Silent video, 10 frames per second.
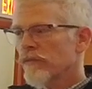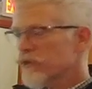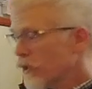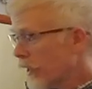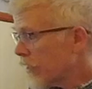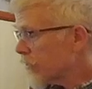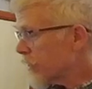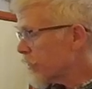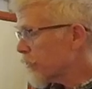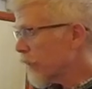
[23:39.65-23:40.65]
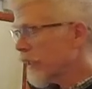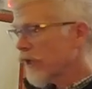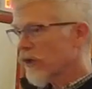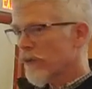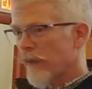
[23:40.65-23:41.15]
So here's this 20
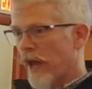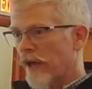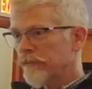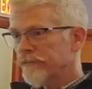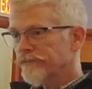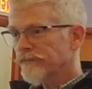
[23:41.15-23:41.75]
year old man